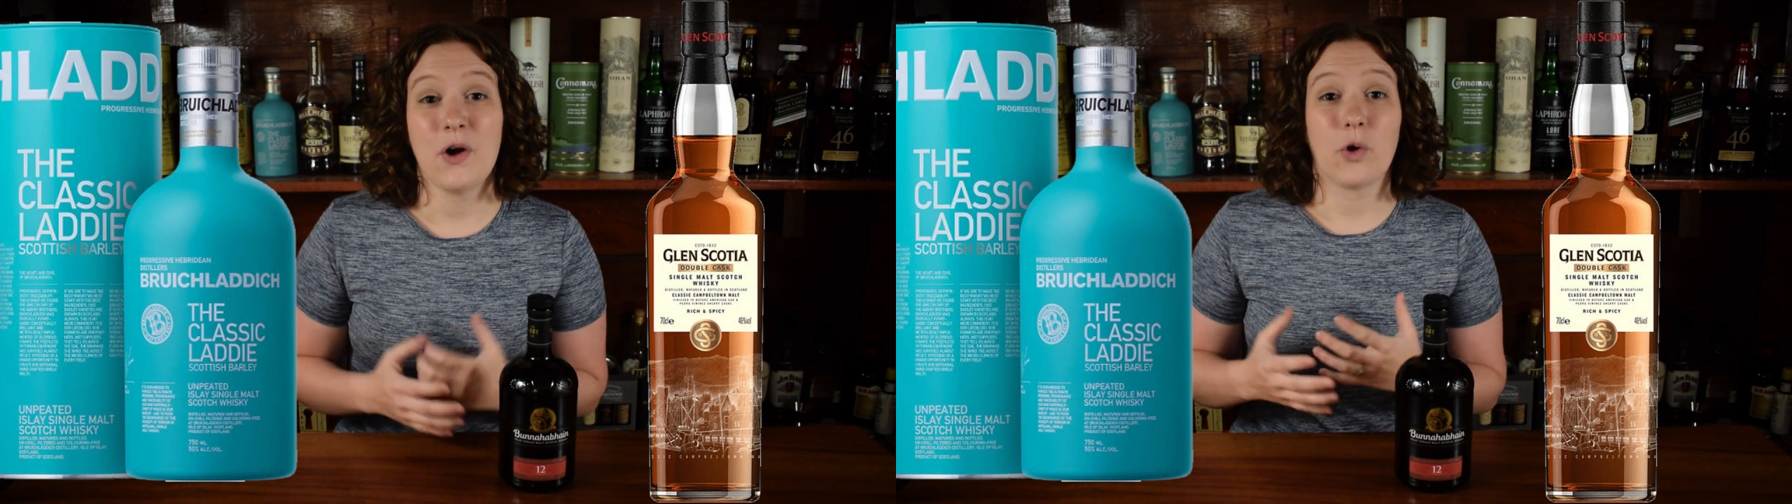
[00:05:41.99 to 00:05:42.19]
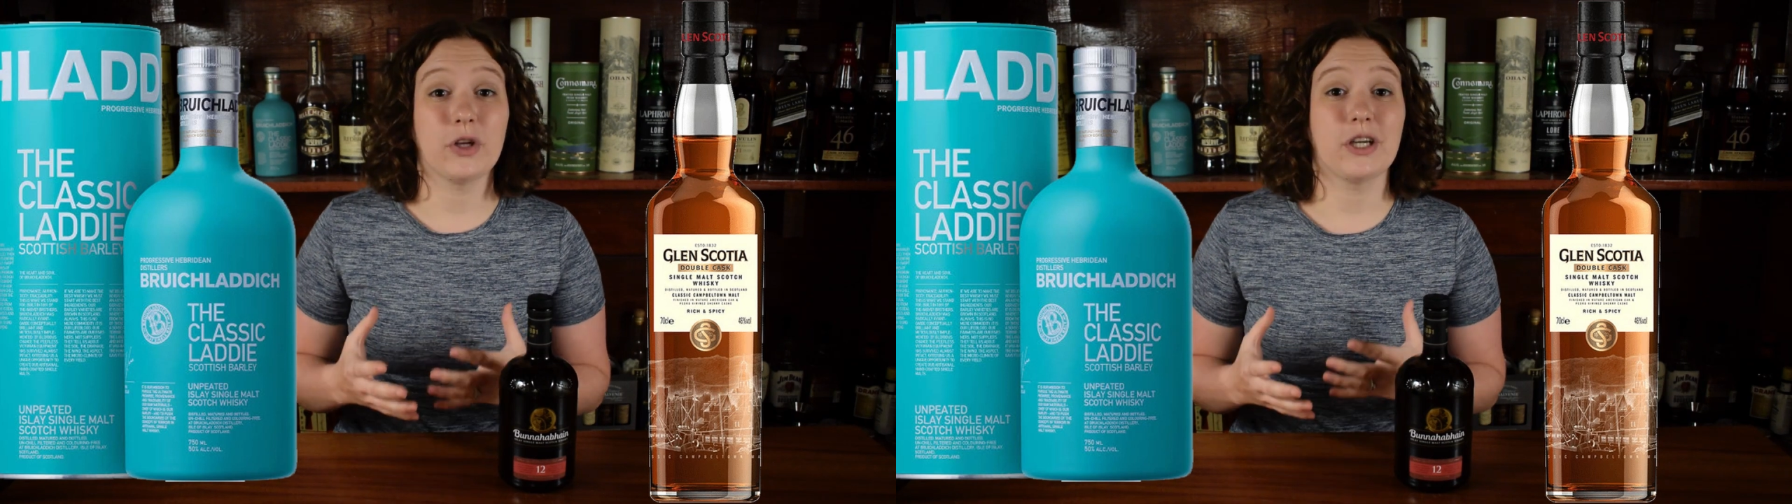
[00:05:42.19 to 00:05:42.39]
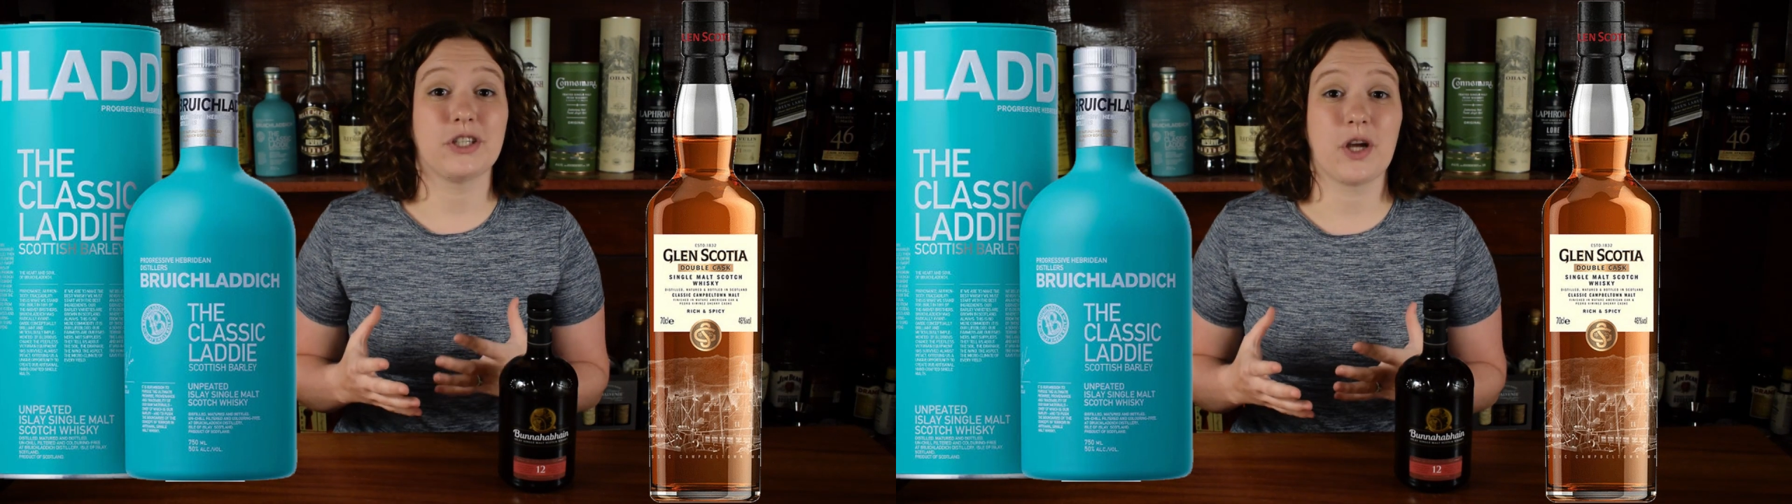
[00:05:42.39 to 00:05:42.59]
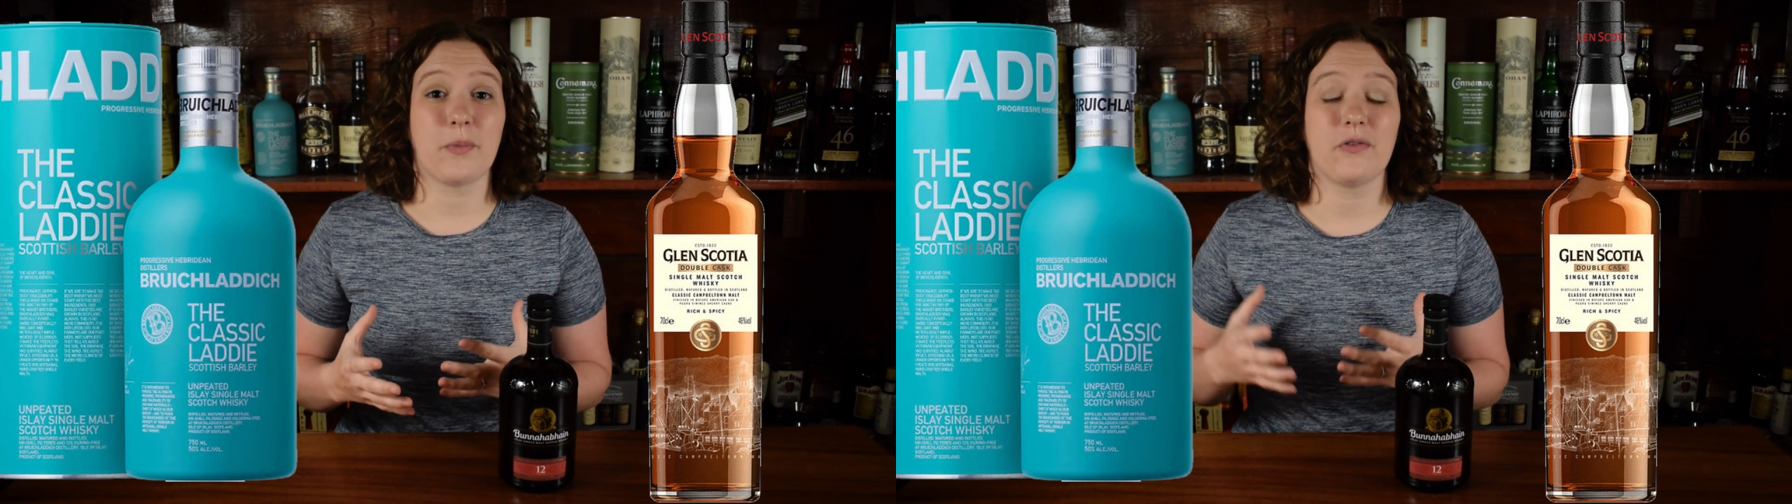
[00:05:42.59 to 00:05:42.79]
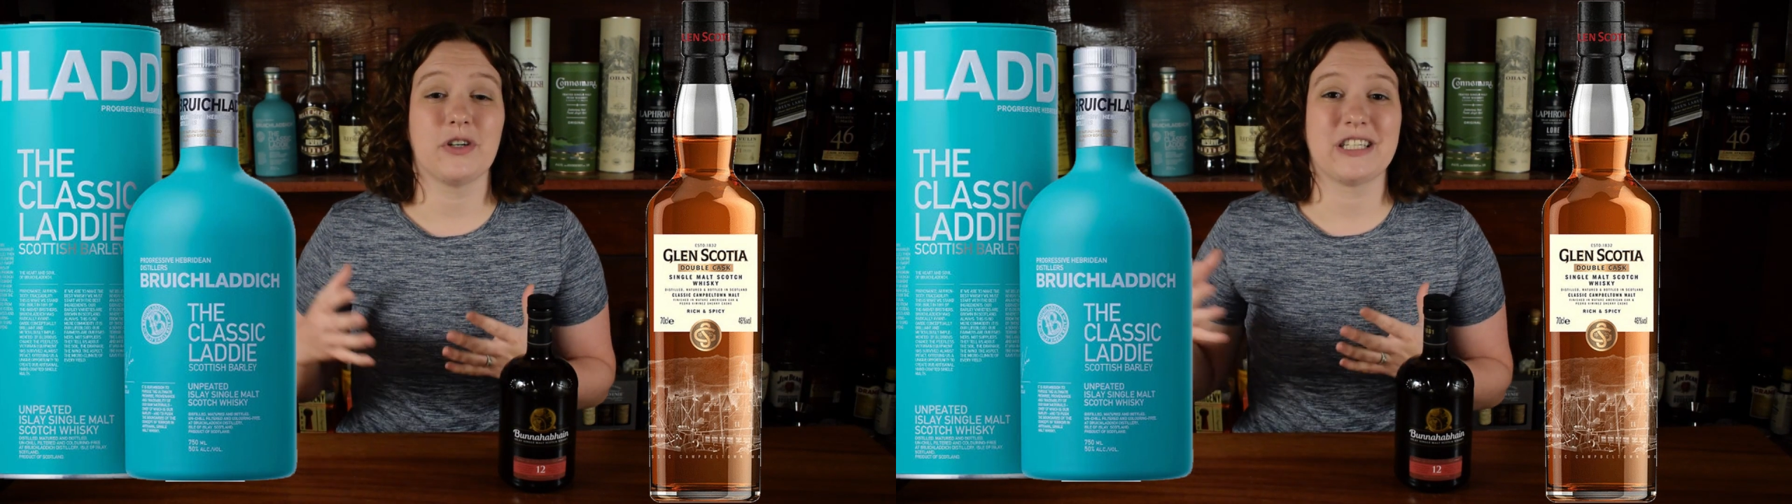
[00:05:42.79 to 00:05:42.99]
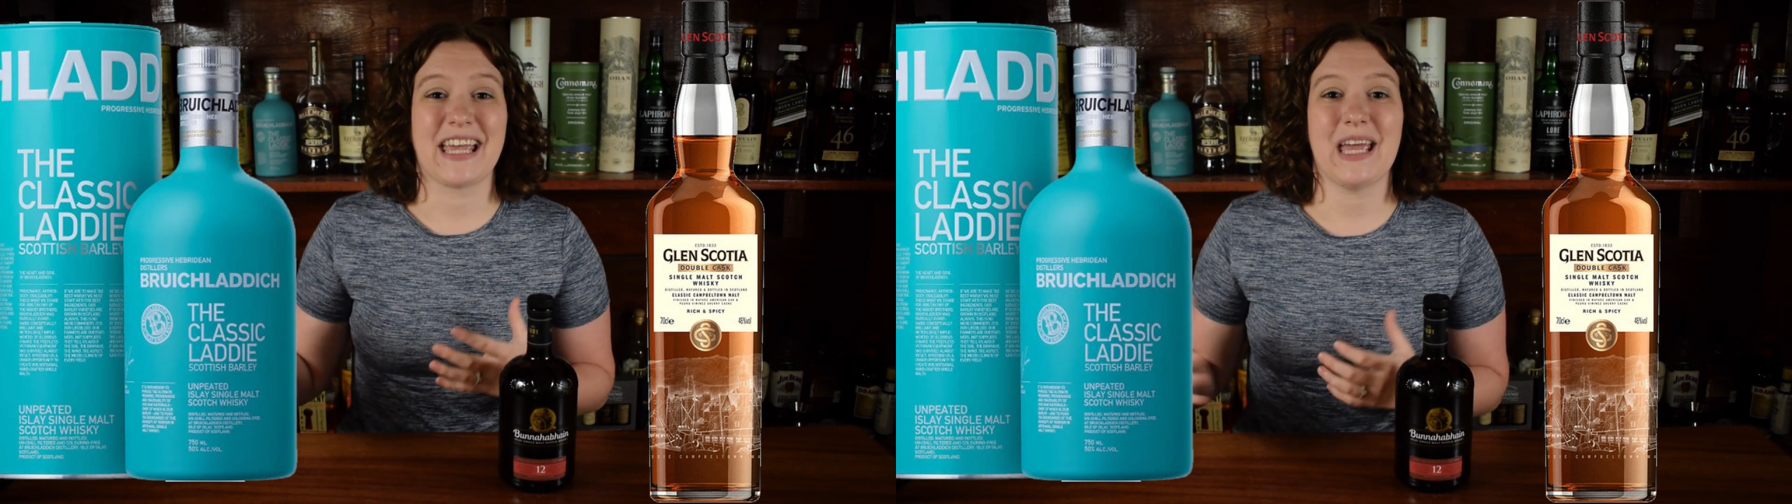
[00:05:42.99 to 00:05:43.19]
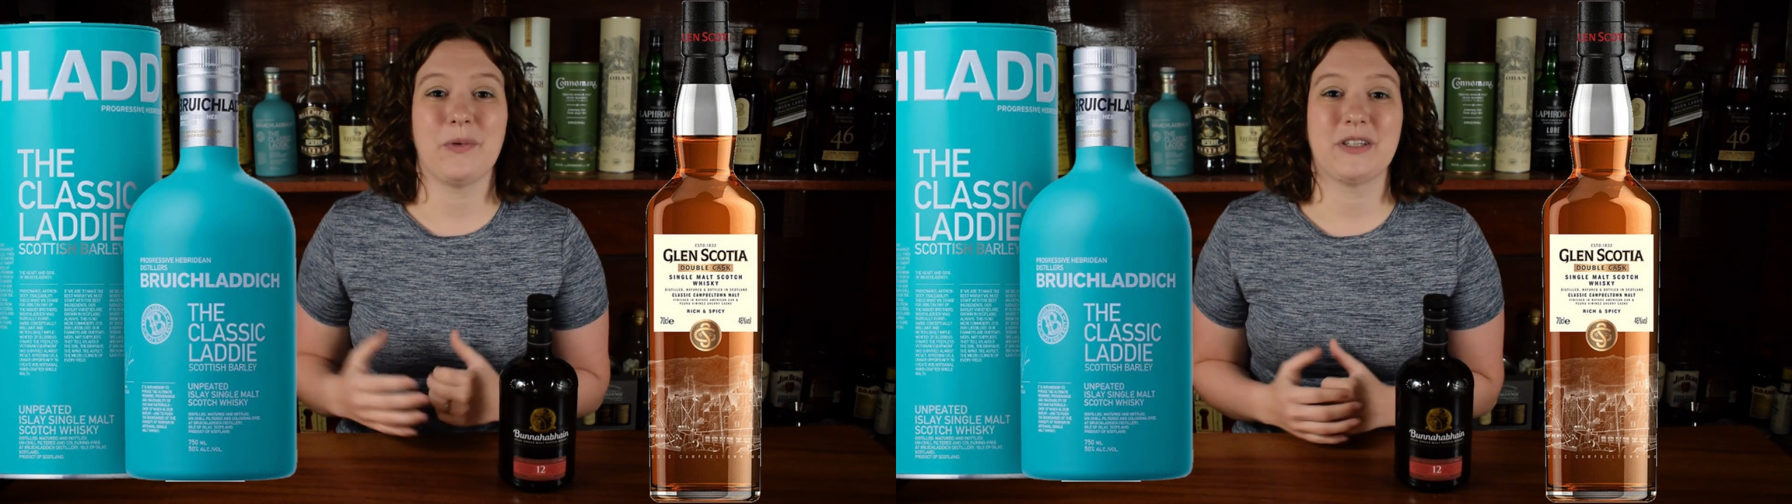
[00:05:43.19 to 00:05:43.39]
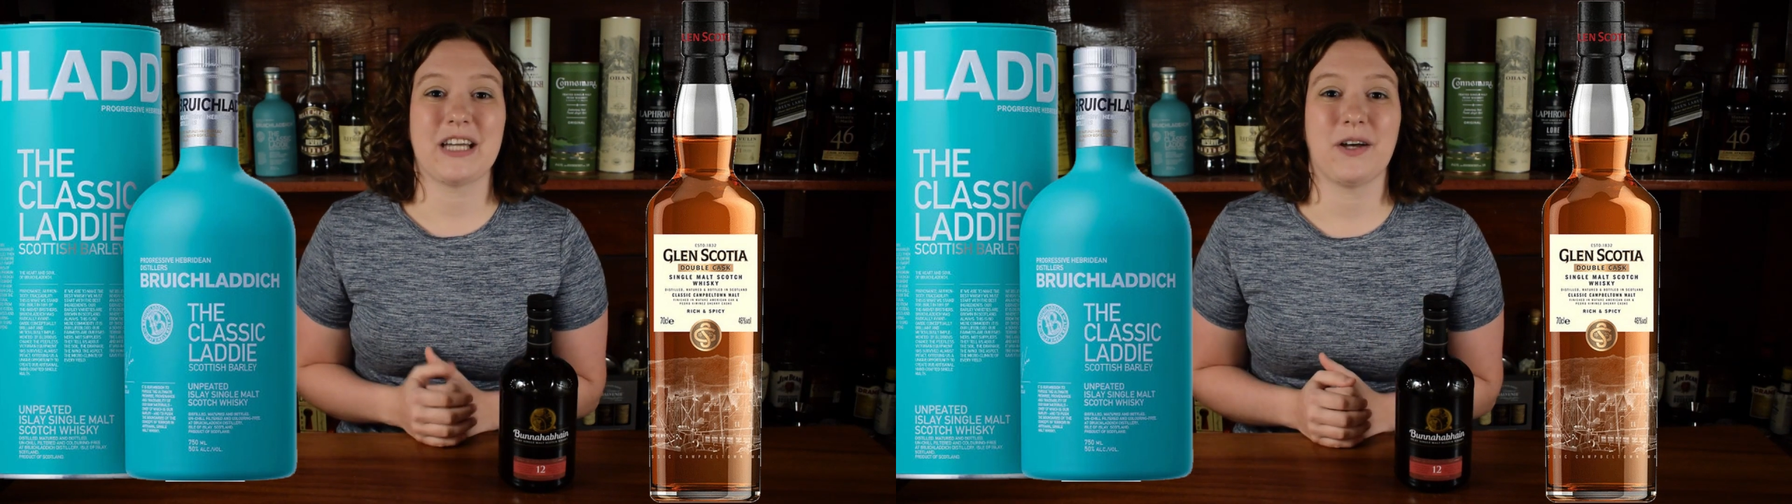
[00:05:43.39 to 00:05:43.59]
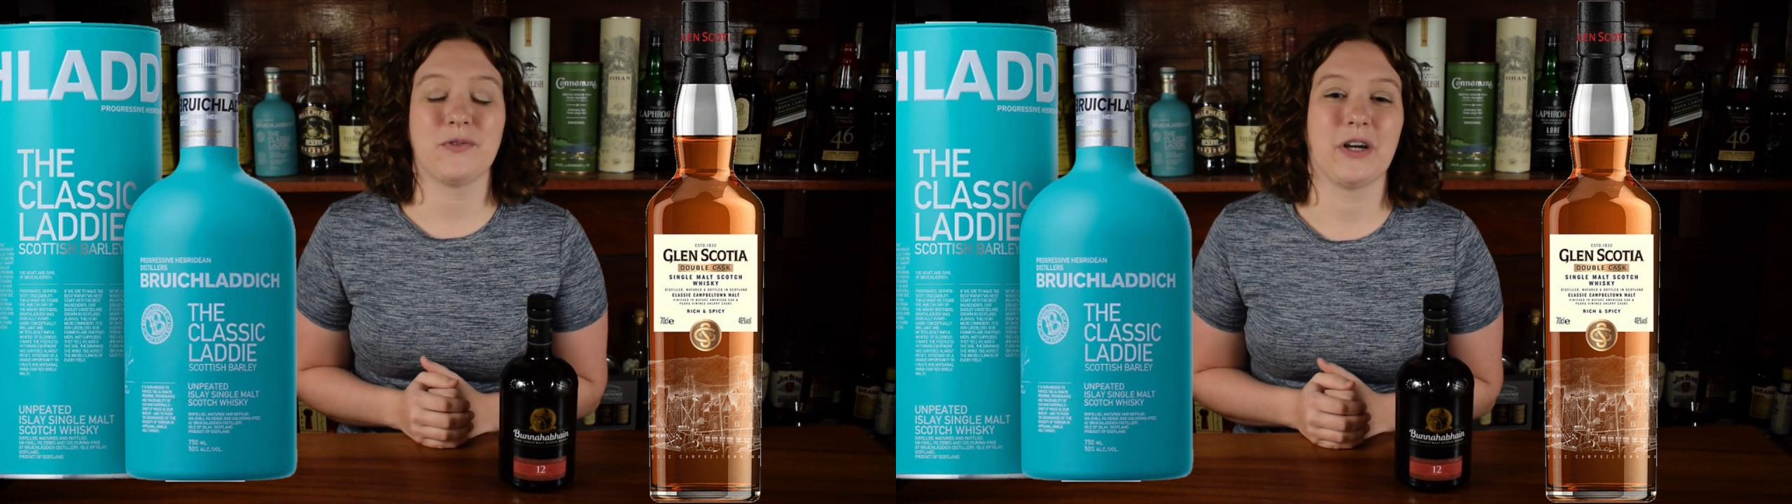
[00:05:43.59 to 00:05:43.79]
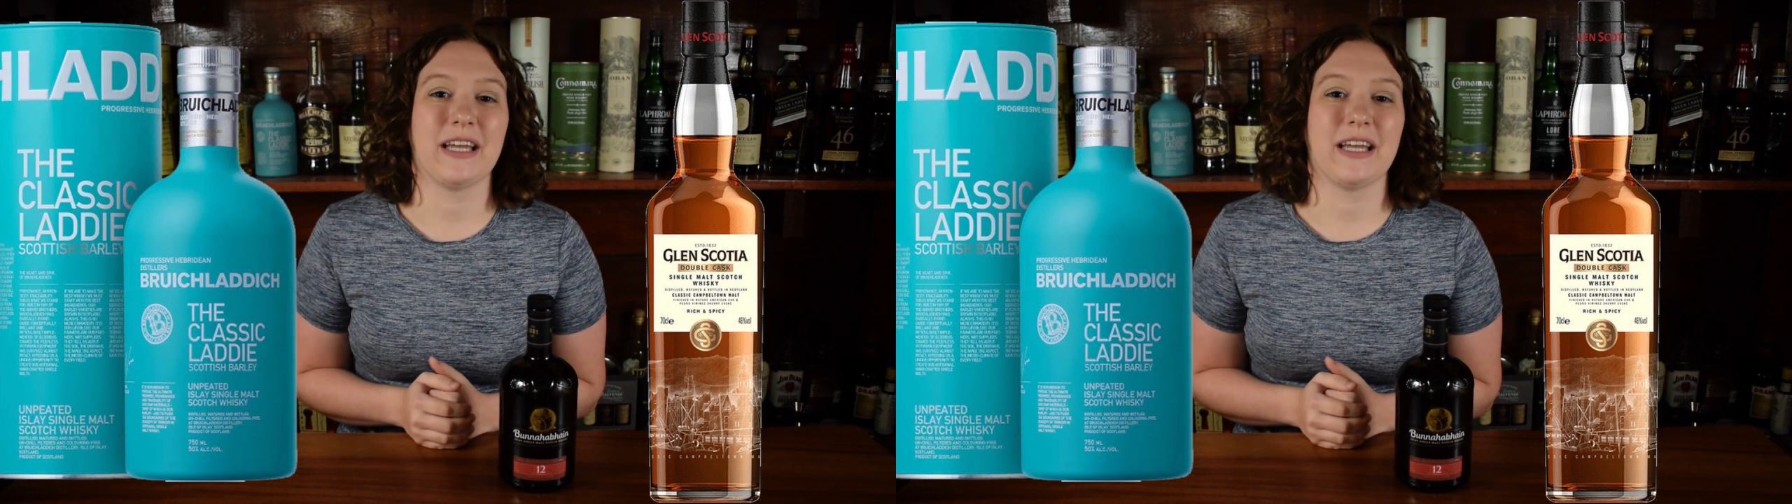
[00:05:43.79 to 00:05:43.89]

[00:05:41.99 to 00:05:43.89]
or you could jump over to Campbelltown for